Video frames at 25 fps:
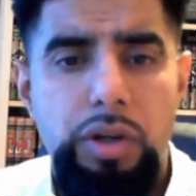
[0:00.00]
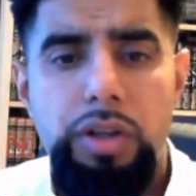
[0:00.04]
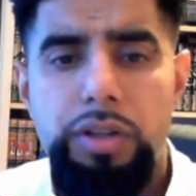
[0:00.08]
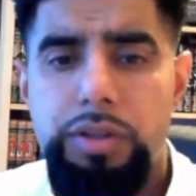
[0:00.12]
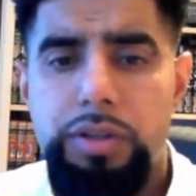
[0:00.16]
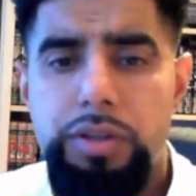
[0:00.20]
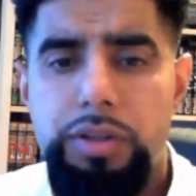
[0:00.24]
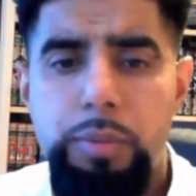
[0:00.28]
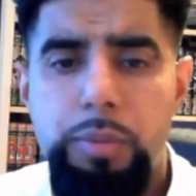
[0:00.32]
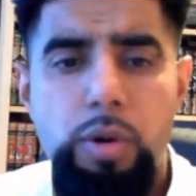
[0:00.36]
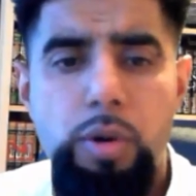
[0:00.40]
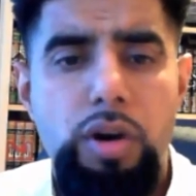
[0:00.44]
the
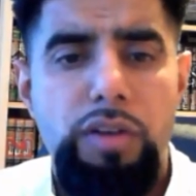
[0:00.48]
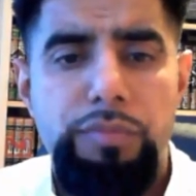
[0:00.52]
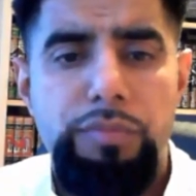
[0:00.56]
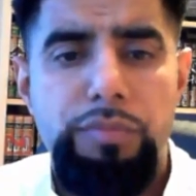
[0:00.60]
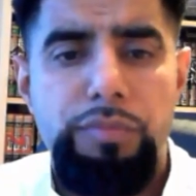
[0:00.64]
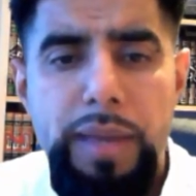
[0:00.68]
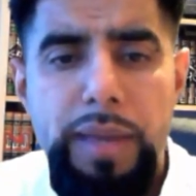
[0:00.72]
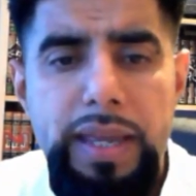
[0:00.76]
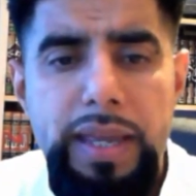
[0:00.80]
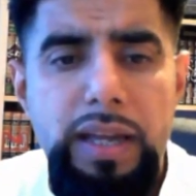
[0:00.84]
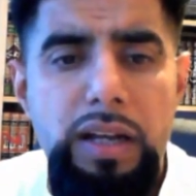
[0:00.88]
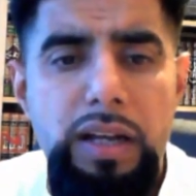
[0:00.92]
book of
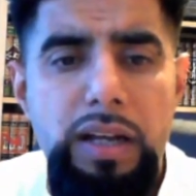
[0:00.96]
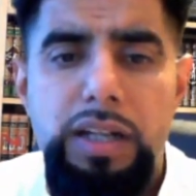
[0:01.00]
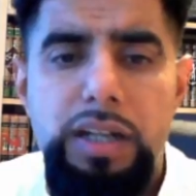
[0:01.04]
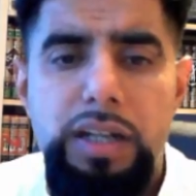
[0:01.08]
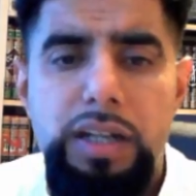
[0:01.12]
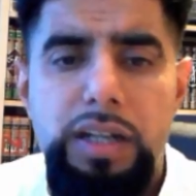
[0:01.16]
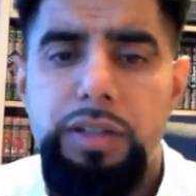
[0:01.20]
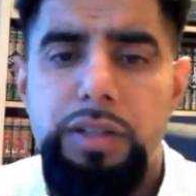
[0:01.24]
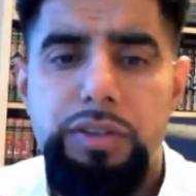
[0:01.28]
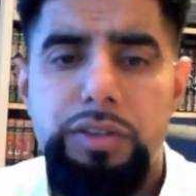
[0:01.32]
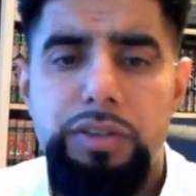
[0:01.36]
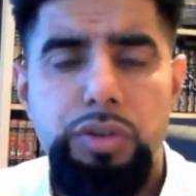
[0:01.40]

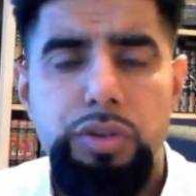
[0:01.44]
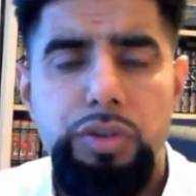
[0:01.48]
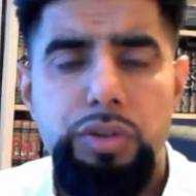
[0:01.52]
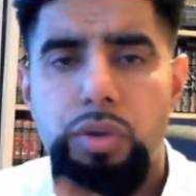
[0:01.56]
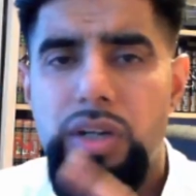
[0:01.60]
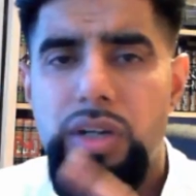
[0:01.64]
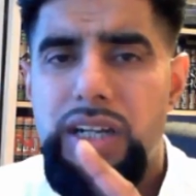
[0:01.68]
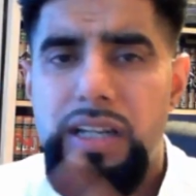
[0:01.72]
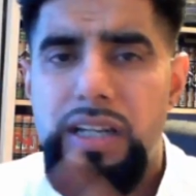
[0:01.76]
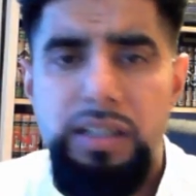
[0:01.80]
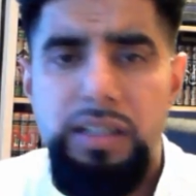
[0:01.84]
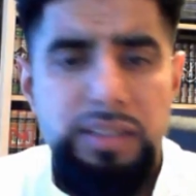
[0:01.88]
Bayhaqi, through
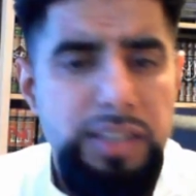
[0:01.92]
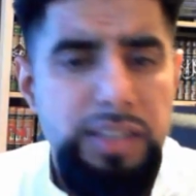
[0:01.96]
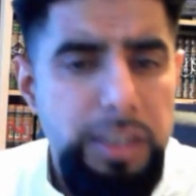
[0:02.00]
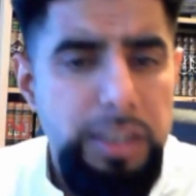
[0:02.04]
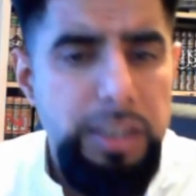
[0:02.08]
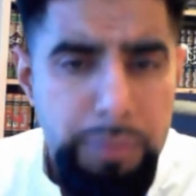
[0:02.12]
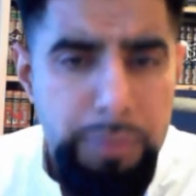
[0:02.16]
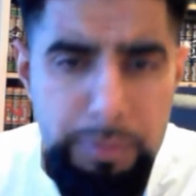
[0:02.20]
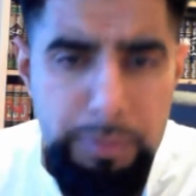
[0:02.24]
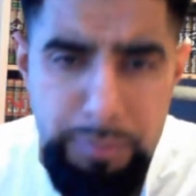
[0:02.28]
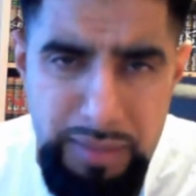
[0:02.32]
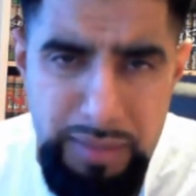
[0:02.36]
Al-Khatib
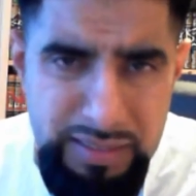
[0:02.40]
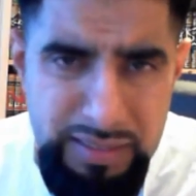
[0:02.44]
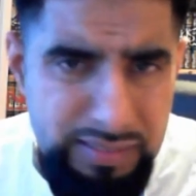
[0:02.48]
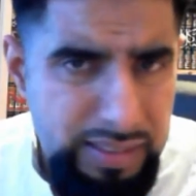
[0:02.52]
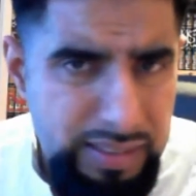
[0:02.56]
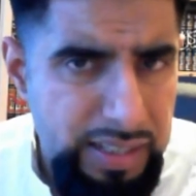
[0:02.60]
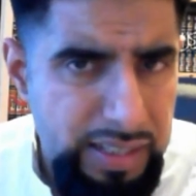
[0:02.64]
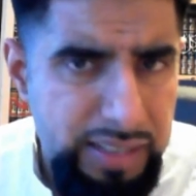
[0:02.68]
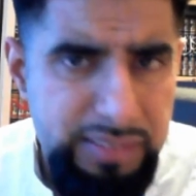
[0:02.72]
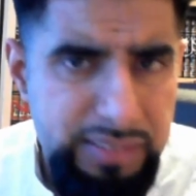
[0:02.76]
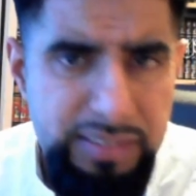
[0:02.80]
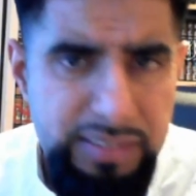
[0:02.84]

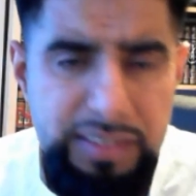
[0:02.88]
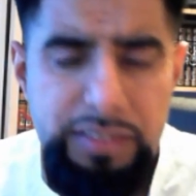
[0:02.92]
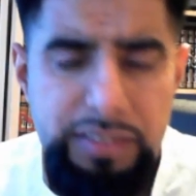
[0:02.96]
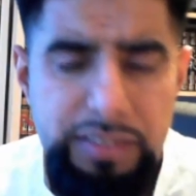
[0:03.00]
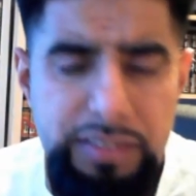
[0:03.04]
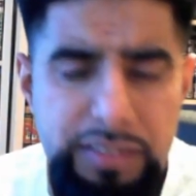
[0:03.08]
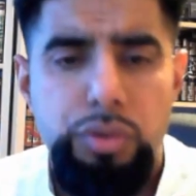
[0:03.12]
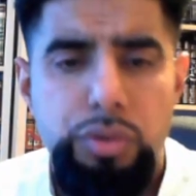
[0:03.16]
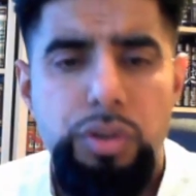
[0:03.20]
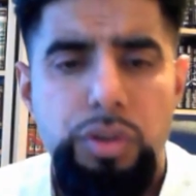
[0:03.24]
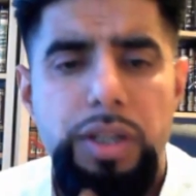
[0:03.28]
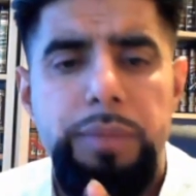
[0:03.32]
al-Baghdadi,
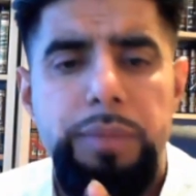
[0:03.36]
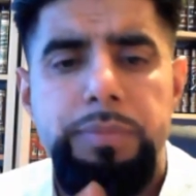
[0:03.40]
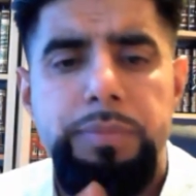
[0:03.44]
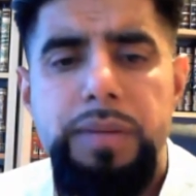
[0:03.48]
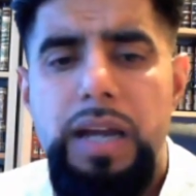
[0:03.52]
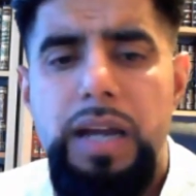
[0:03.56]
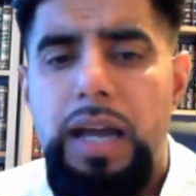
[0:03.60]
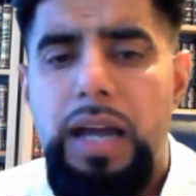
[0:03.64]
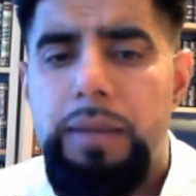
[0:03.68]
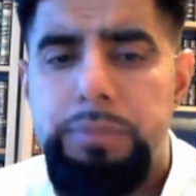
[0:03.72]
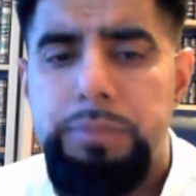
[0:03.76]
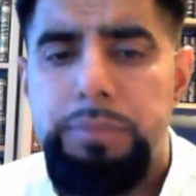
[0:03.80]
through Ibn
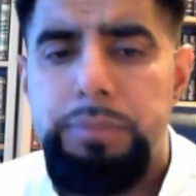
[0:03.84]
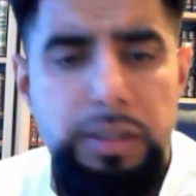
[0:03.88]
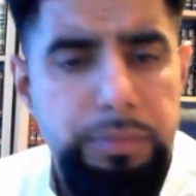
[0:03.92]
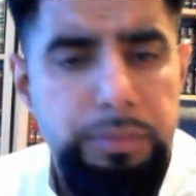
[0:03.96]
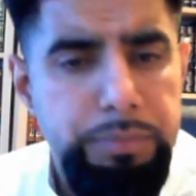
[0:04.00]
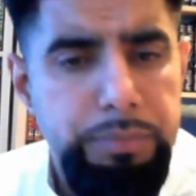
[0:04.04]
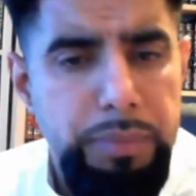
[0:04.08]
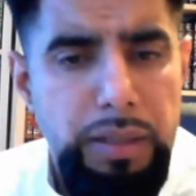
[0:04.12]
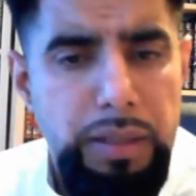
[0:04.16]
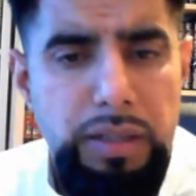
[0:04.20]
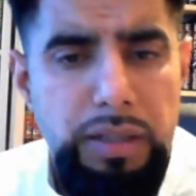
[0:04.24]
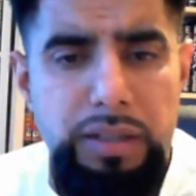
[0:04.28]
Abd
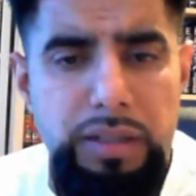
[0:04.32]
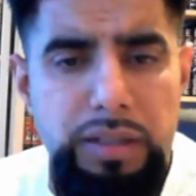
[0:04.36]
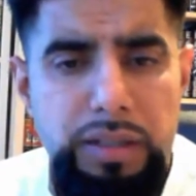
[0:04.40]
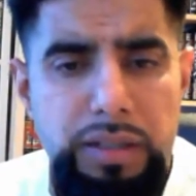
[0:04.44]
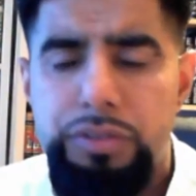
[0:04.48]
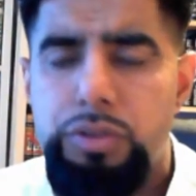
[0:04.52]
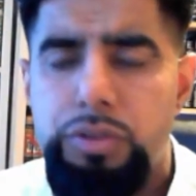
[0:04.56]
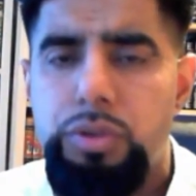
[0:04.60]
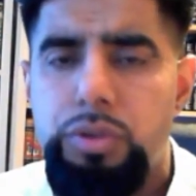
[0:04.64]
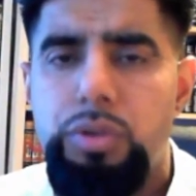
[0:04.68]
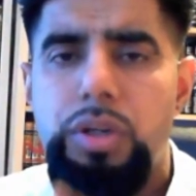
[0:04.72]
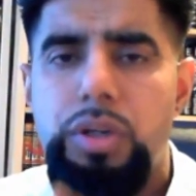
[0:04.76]
al-Bar,
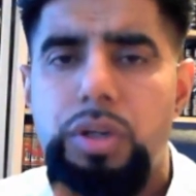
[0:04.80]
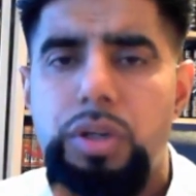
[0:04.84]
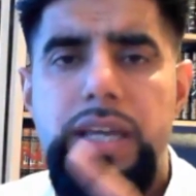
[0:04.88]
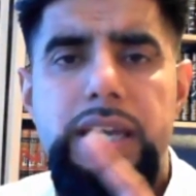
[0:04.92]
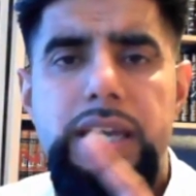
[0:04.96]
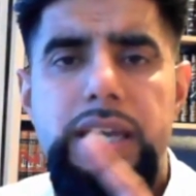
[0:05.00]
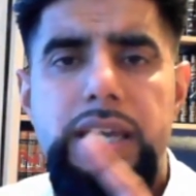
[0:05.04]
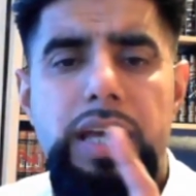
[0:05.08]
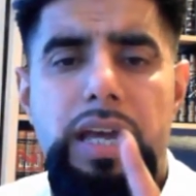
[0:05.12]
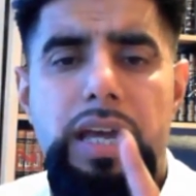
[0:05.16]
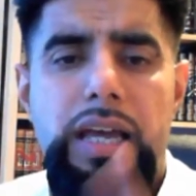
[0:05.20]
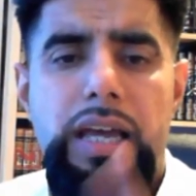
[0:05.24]
through
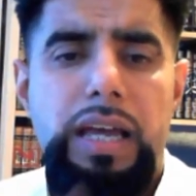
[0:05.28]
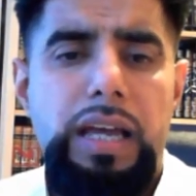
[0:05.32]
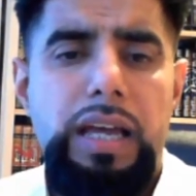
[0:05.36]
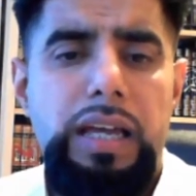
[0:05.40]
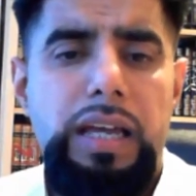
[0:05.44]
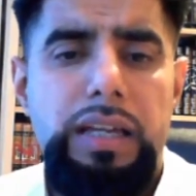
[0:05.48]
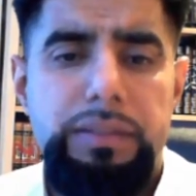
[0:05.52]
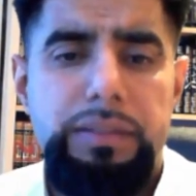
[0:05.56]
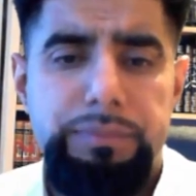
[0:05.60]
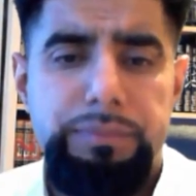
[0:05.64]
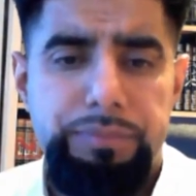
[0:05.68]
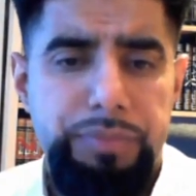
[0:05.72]

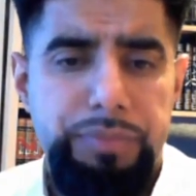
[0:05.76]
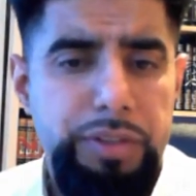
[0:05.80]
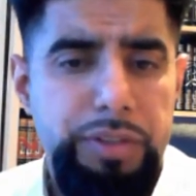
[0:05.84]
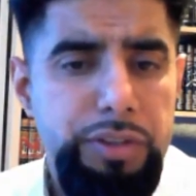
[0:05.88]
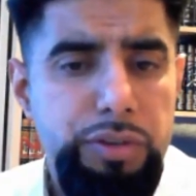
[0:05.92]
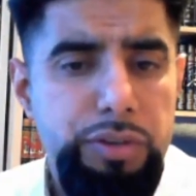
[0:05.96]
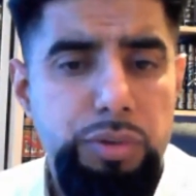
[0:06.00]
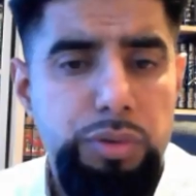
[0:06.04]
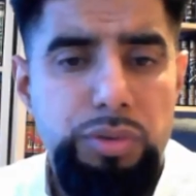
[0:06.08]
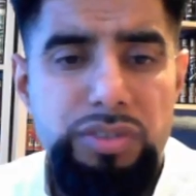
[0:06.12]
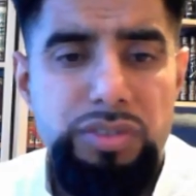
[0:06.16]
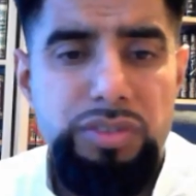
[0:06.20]

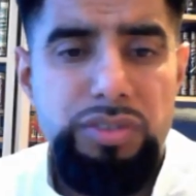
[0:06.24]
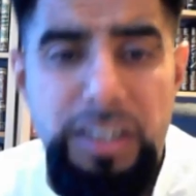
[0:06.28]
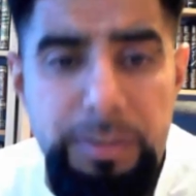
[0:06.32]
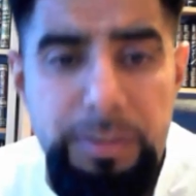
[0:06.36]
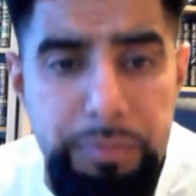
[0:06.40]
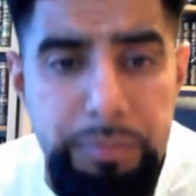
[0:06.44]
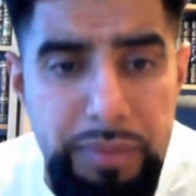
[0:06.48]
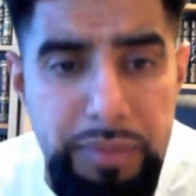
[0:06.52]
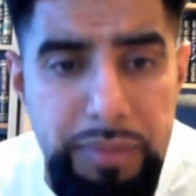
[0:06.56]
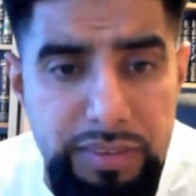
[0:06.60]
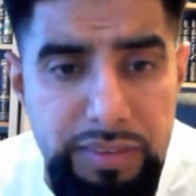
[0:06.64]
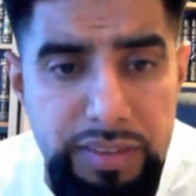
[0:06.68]

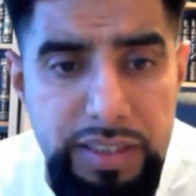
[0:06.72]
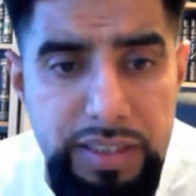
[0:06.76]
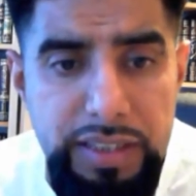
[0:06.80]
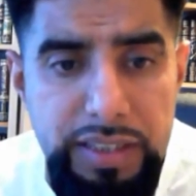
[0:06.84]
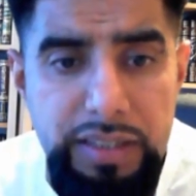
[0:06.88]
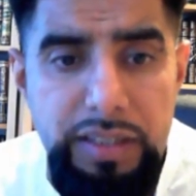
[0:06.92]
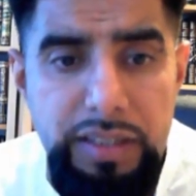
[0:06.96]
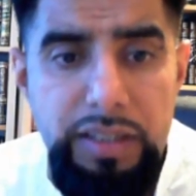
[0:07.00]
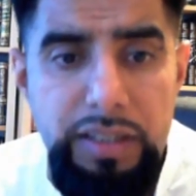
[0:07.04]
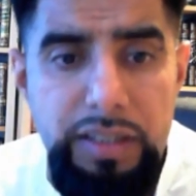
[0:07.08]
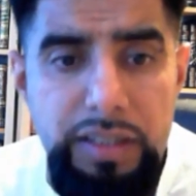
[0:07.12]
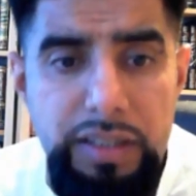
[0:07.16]
Tirmidhi,